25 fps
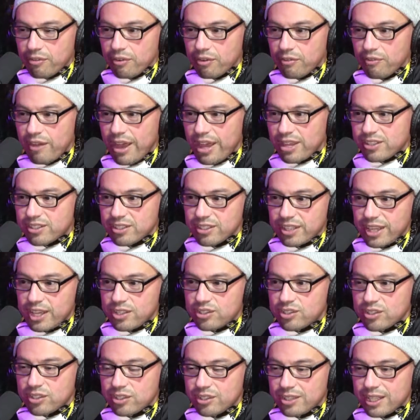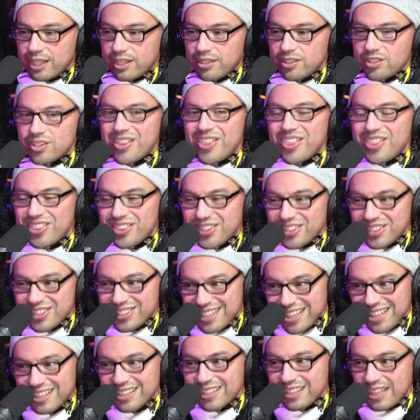vaccination that is
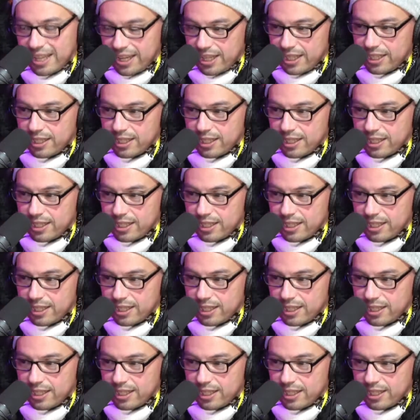synthetic.